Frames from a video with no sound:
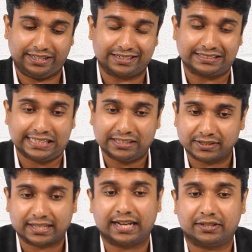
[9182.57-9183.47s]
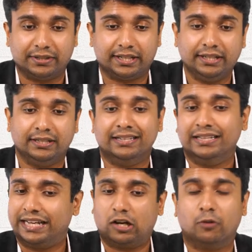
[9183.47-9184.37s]
he receives gratuity,
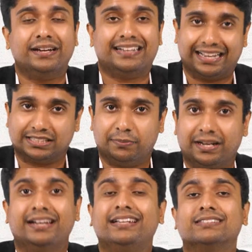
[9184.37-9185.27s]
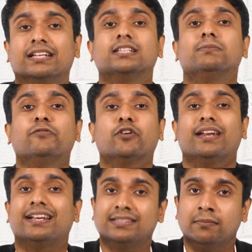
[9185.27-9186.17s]
it will be taxable and he is eligible for
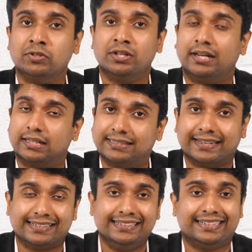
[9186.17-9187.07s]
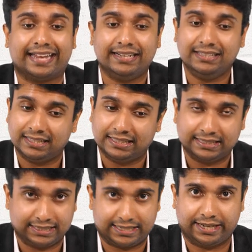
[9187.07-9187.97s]
an exemption under section
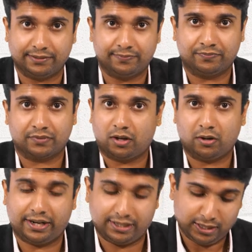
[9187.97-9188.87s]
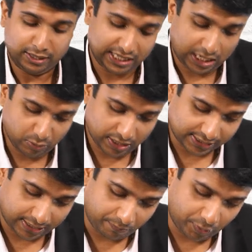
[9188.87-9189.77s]
10(10). Alright, now
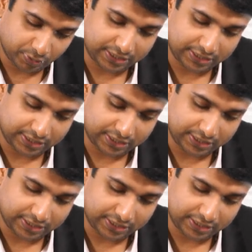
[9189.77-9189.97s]
let's compute